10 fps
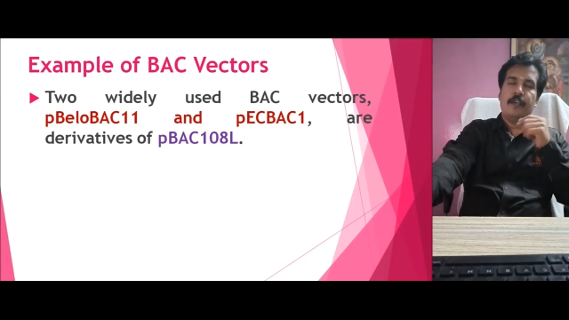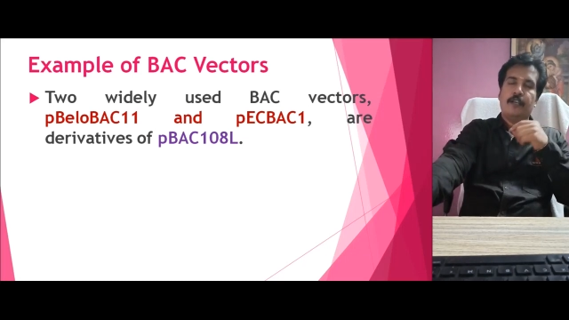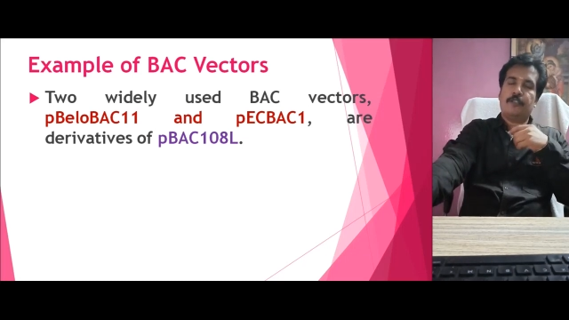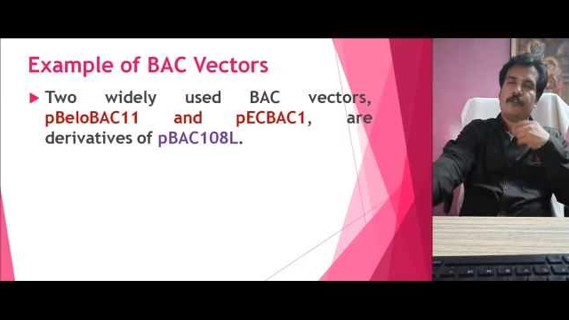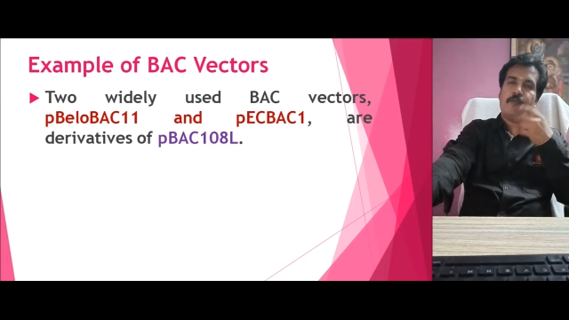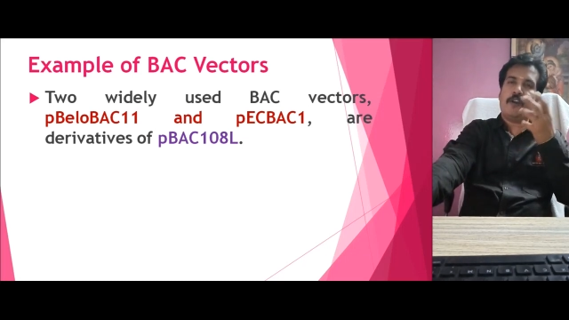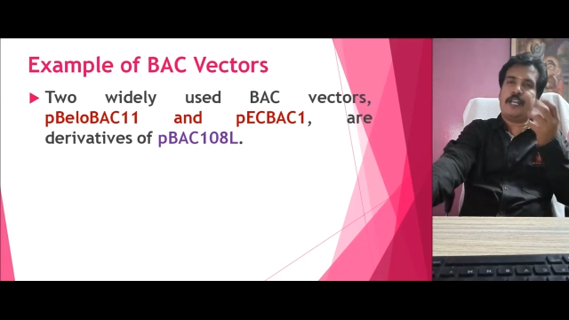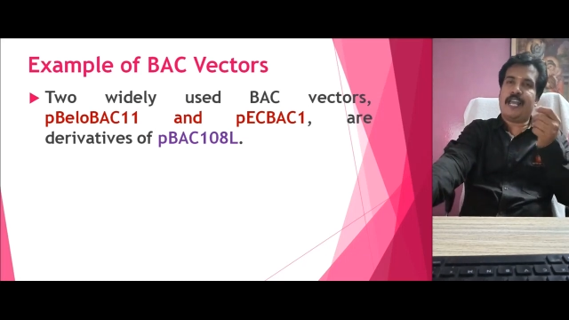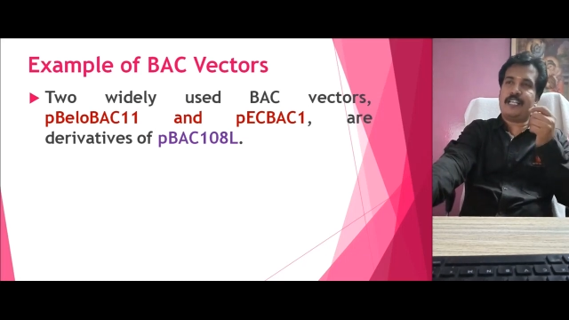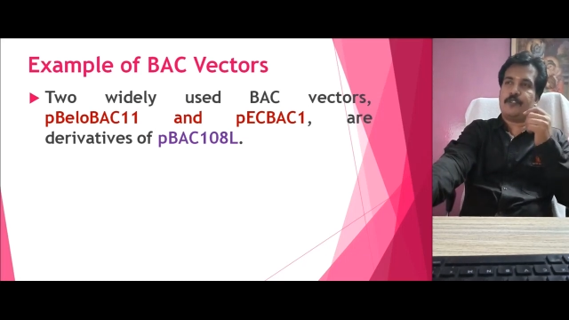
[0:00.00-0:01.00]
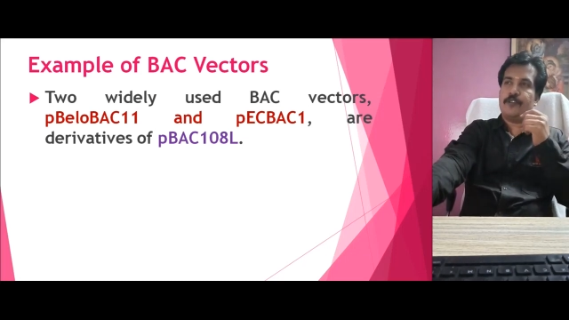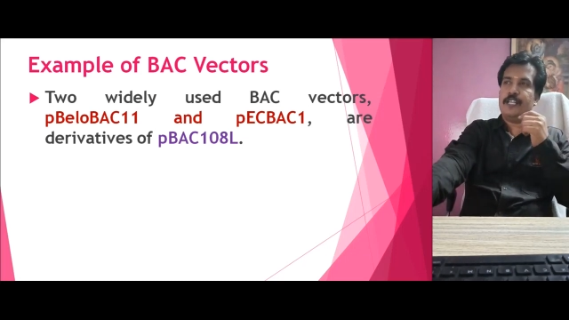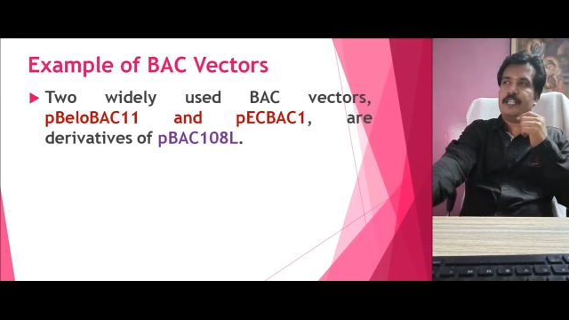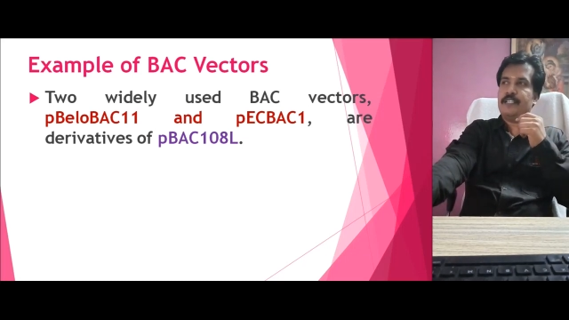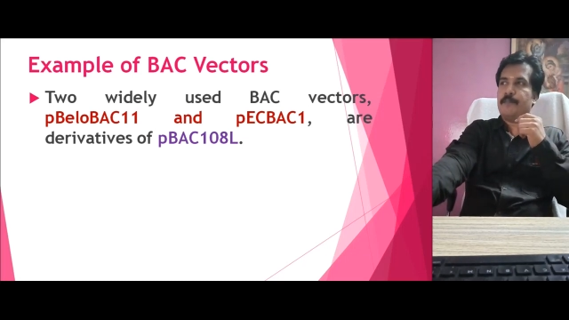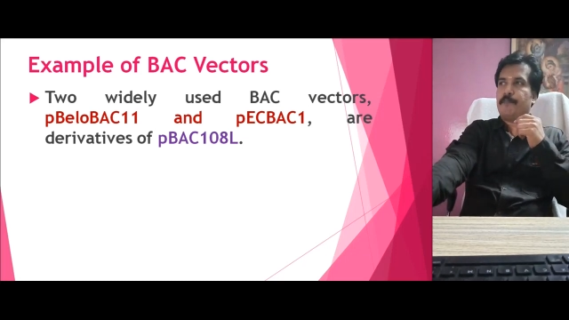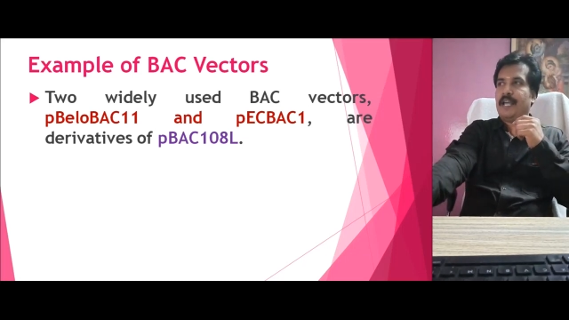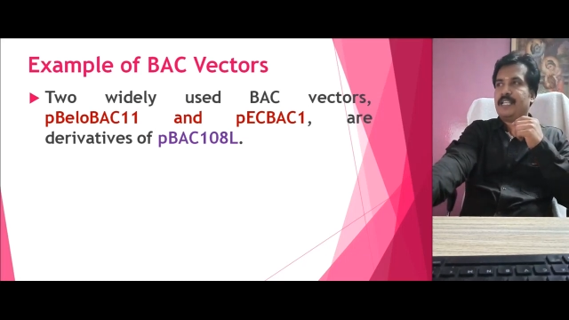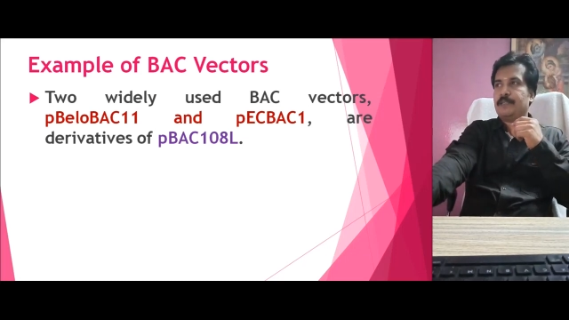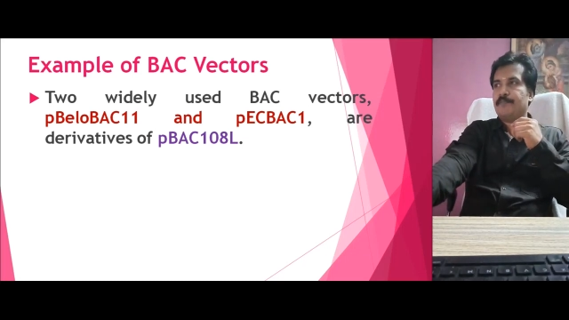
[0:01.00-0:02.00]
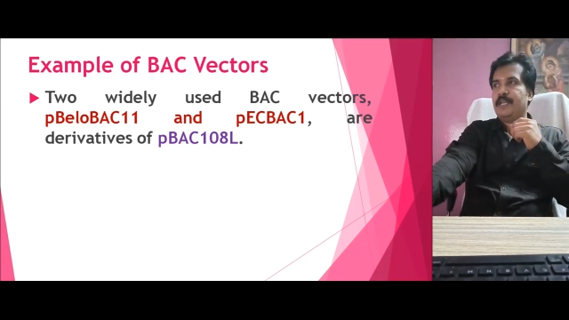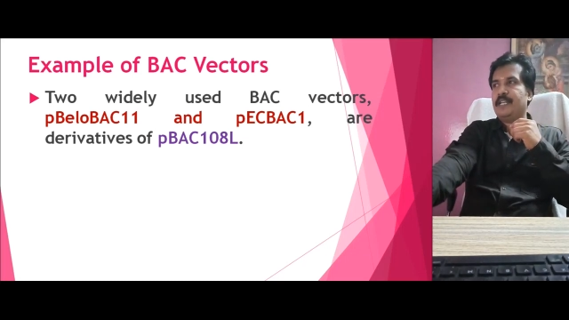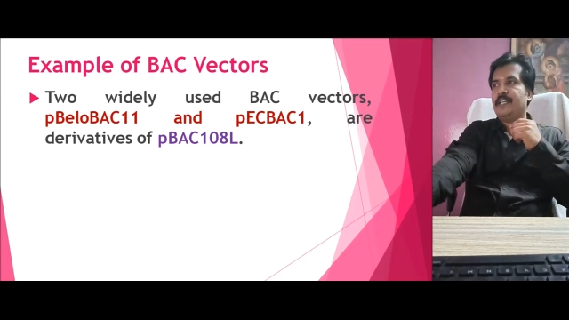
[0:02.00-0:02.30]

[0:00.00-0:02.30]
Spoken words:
So what actually the plasmid